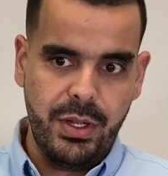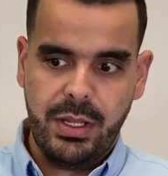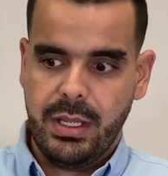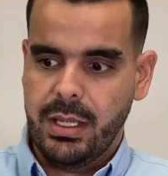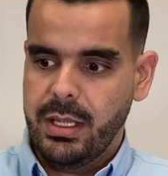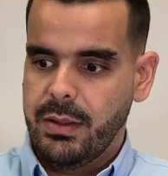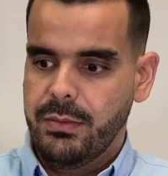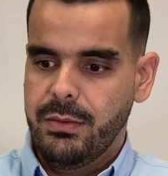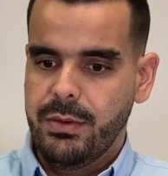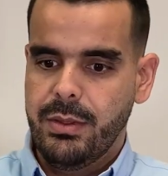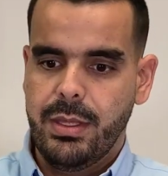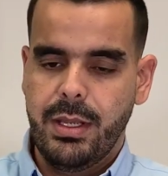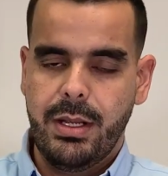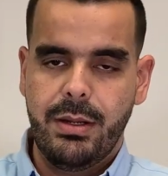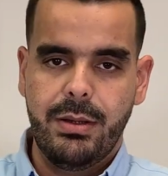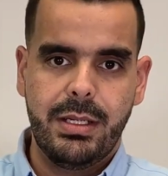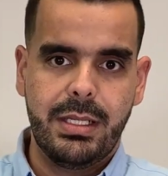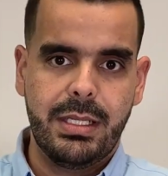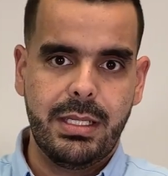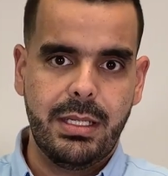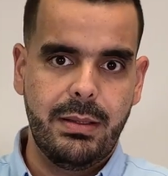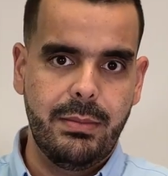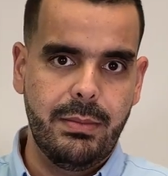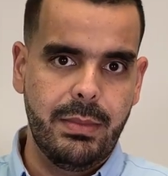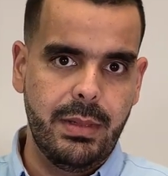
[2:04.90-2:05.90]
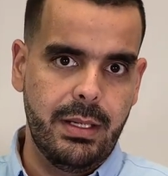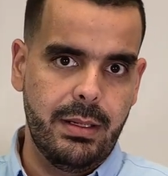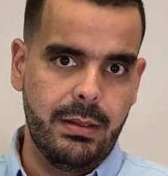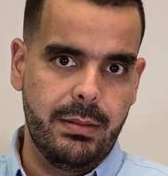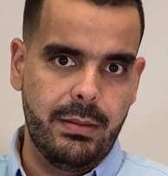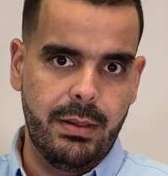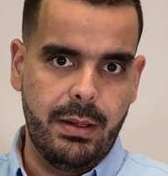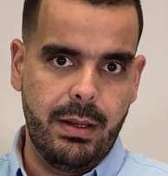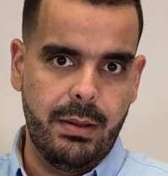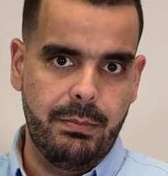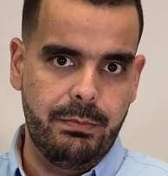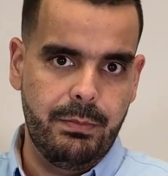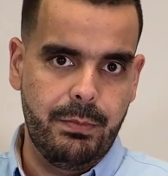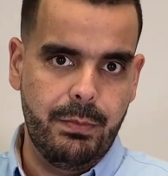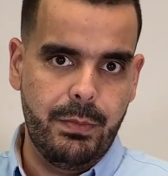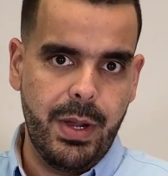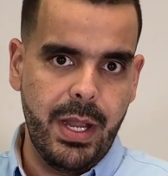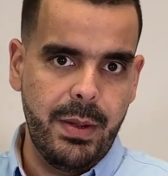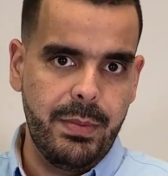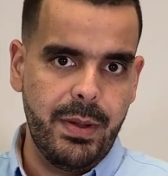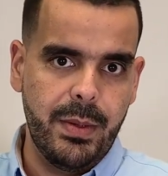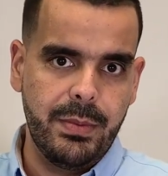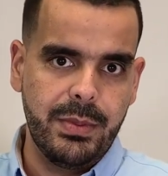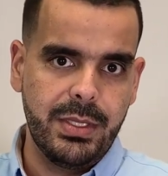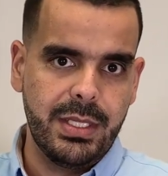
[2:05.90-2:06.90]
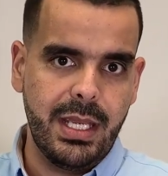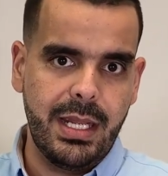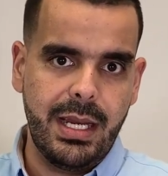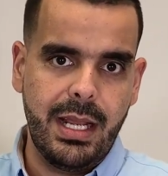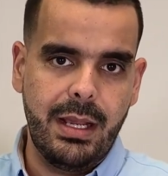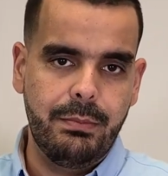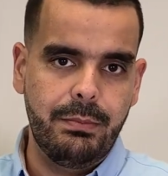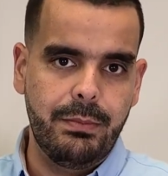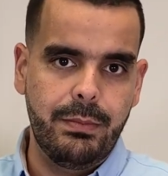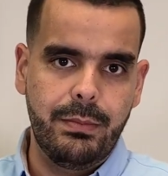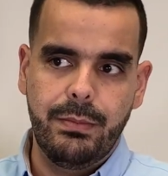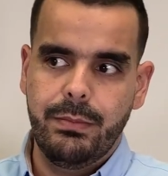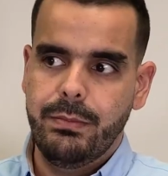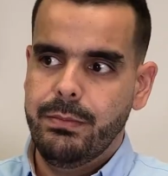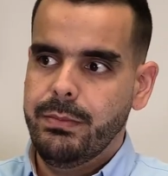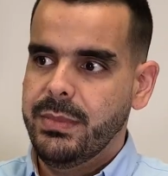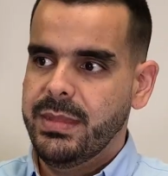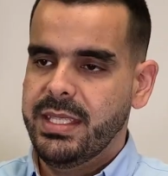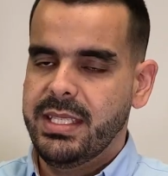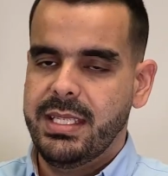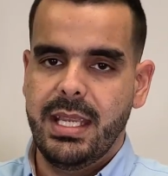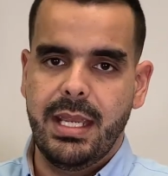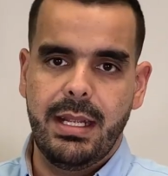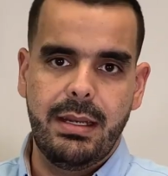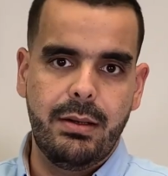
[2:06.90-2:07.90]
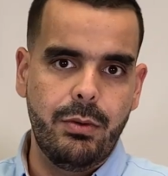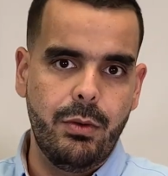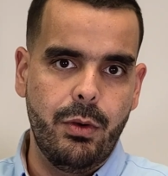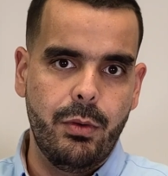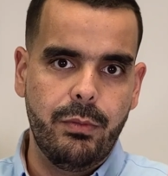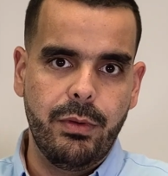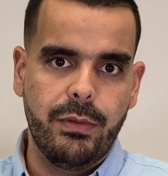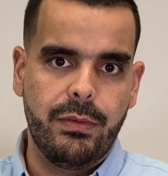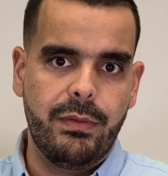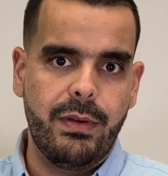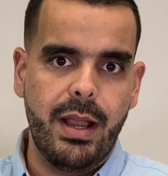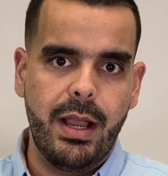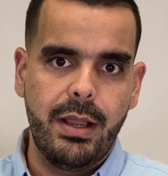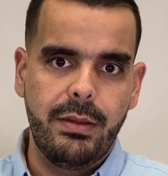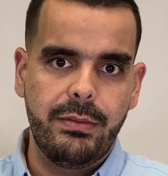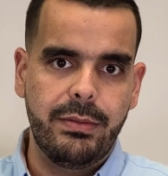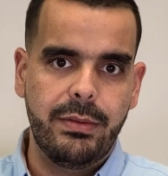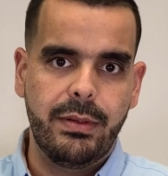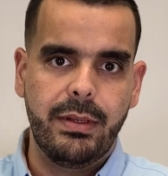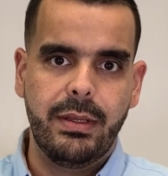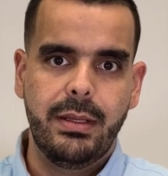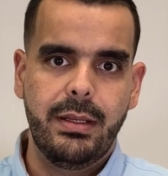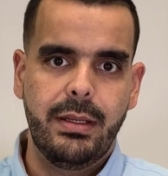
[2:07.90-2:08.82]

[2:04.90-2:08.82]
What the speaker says: I can give you there is a BiPAP setup 10 over 5.